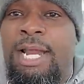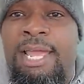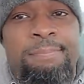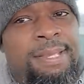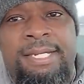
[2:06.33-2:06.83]
I
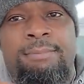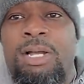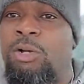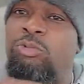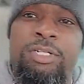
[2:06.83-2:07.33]
ain't painting my
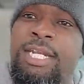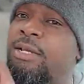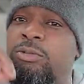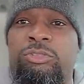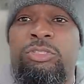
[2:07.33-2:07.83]
own
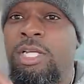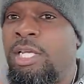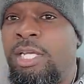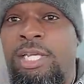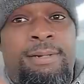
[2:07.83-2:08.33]
nails
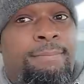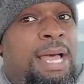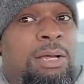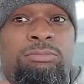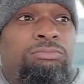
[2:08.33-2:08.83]
in
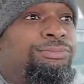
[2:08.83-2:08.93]
about